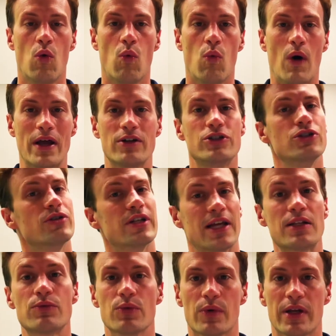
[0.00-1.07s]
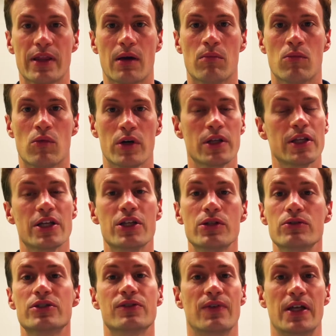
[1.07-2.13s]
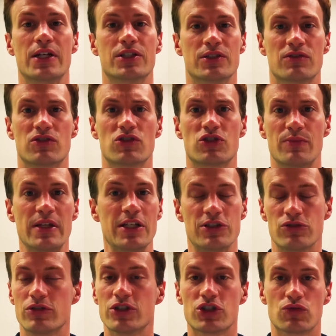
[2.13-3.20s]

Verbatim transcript: why don't you connect with one of them? One of the huge advantages of social media is you can